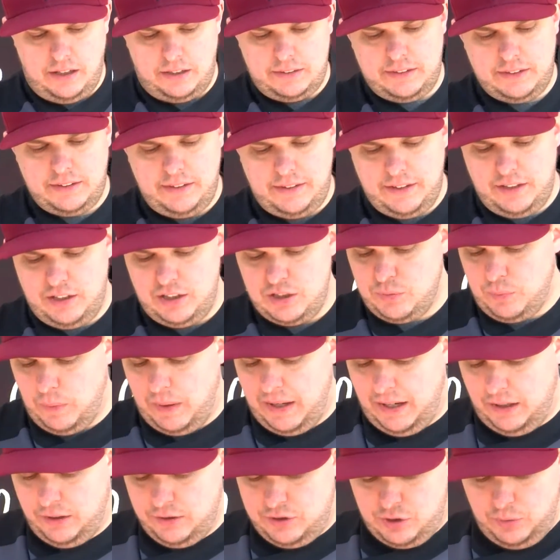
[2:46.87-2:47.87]
onion in there as
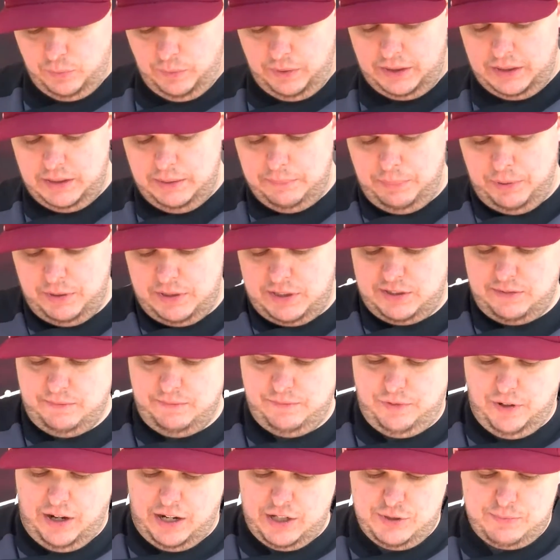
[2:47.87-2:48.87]
well. So we're gonna put some
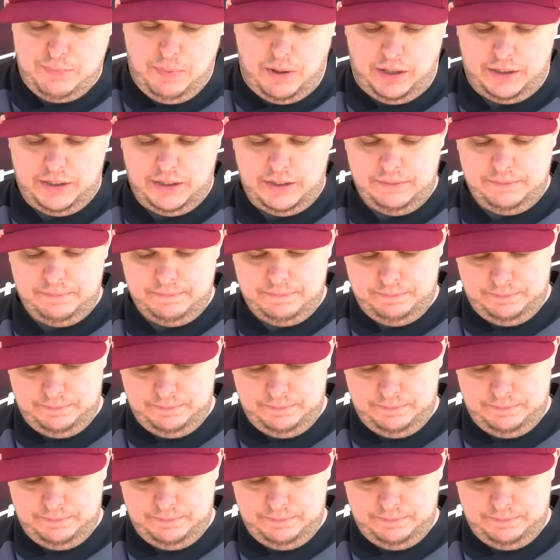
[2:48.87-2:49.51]
fresh butter.